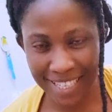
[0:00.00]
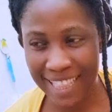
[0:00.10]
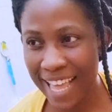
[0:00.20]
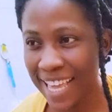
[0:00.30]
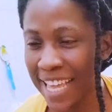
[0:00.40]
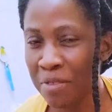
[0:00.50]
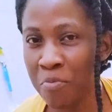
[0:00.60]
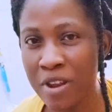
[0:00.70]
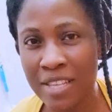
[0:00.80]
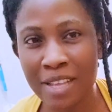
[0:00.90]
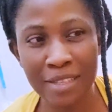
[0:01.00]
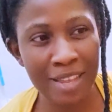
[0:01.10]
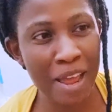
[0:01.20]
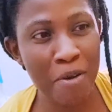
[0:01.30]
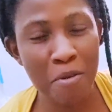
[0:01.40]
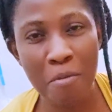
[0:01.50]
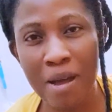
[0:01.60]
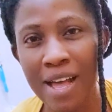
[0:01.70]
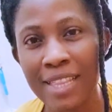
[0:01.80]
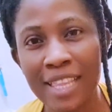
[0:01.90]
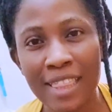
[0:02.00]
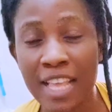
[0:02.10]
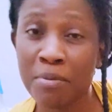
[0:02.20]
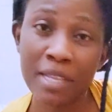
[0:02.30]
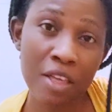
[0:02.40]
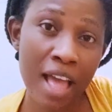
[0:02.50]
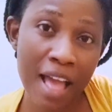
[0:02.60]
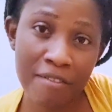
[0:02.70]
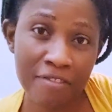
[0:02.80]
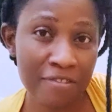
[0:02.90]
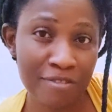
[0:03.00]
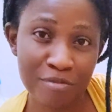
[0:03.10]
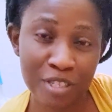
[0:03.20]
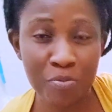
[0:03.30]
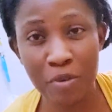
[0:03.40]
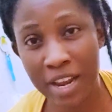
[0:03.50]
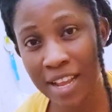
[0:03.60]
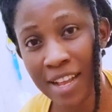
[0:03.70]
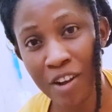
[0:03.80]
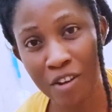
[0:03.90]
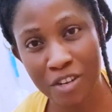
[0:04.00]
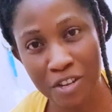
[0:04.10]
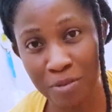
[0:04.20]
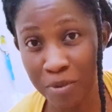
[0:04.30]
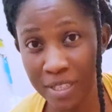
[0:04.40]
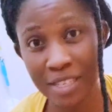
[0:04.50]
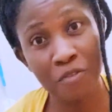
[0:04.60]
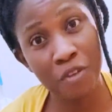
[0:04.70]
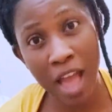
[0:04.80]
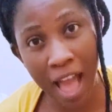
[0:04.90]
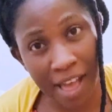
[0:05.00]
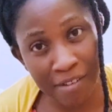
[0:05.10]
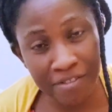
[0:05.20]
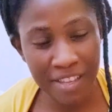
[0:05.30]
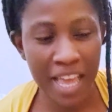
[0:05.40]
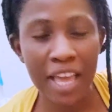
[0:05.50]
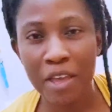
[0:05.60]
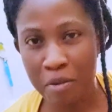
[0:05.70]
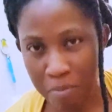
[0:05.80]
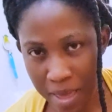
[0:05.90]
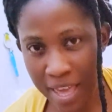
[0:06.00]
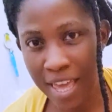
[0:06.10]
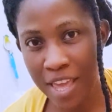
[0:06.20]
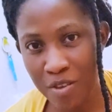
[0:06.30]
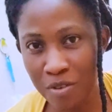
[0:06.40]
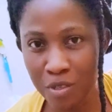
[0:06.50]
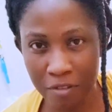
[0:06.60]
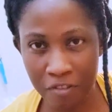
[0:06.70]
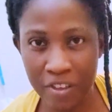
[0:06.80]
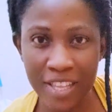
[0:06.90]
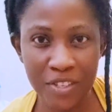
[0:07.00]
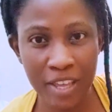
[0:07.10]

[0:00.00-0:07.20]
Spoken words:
Like, it brings out the aroma, the taste. But I don't have spring onion, but if you have, make use of it,